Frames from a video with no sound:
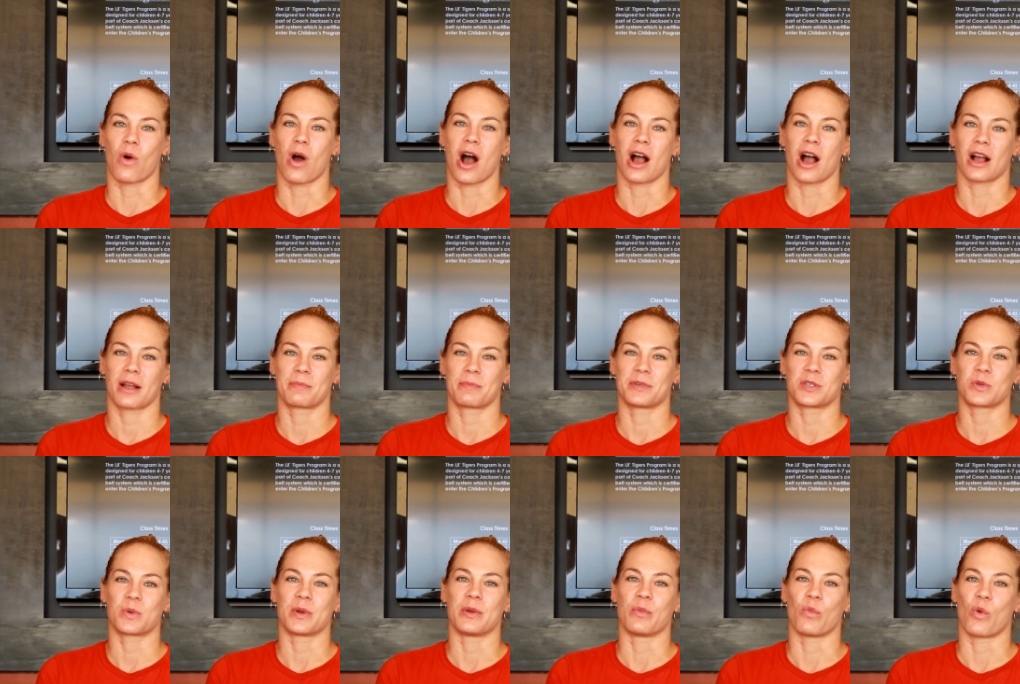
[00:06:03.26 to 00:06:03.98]

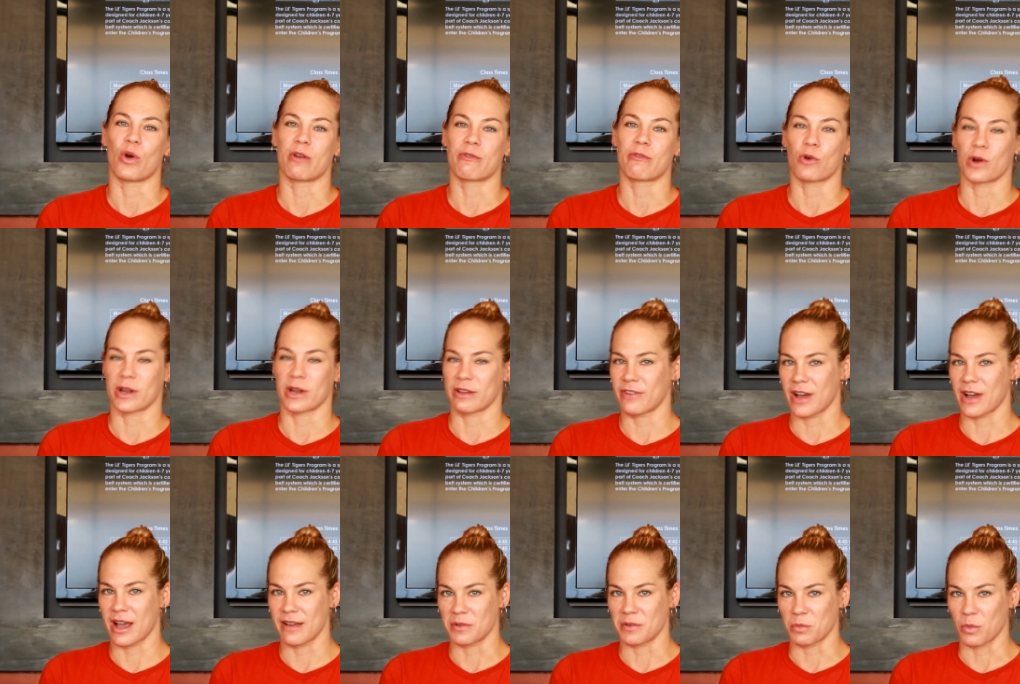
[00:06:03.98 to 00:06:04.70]
walk between
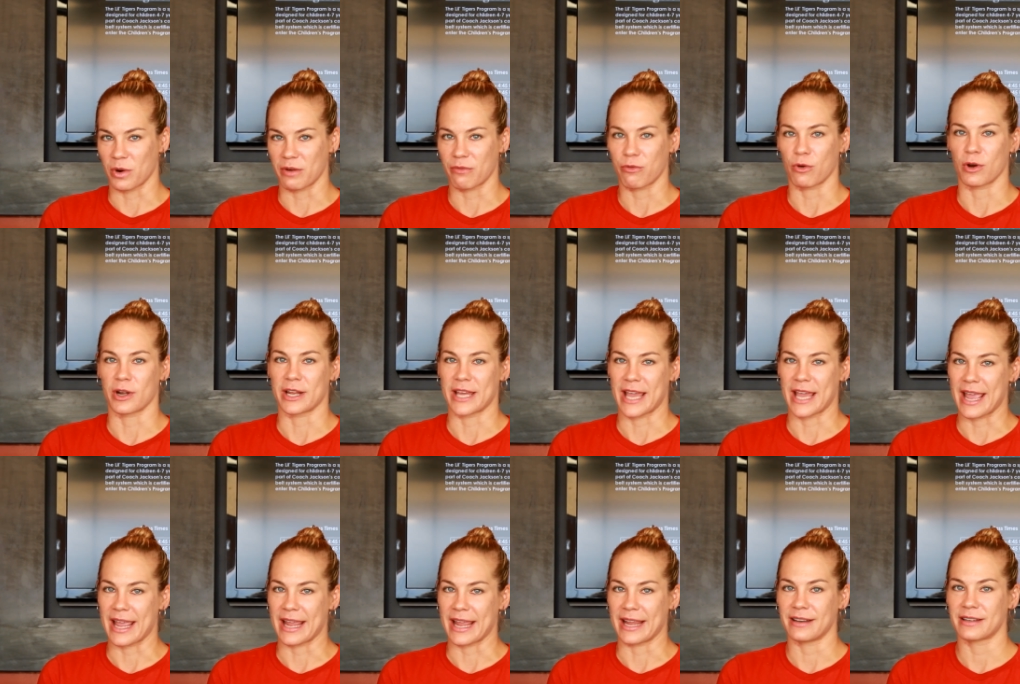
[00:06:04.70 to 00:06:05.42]
145 and
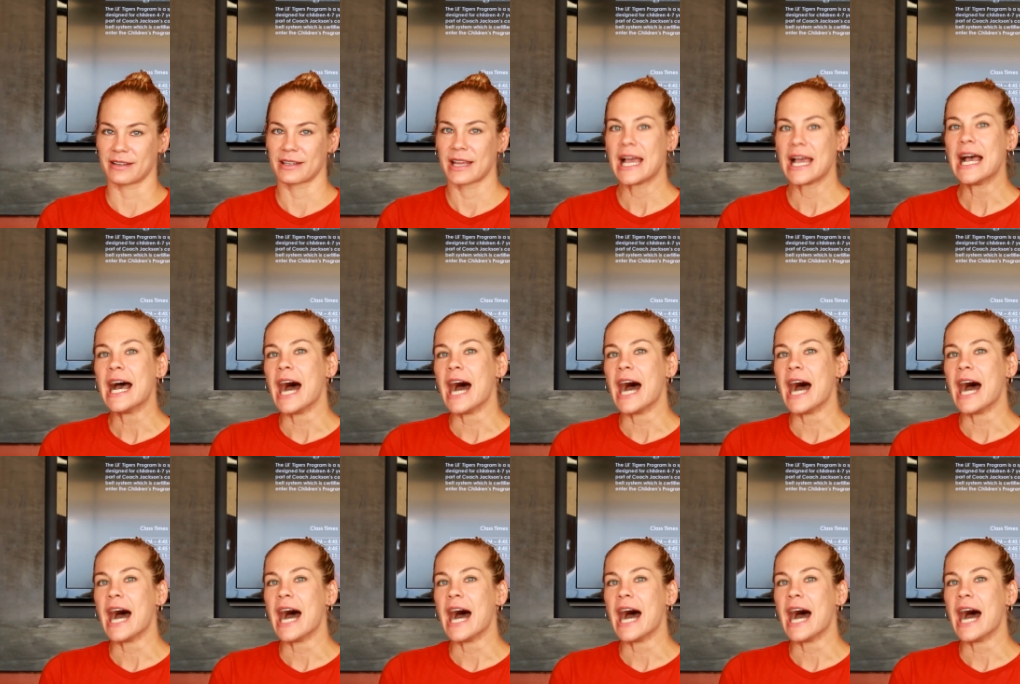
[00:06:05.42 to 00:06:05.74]
148.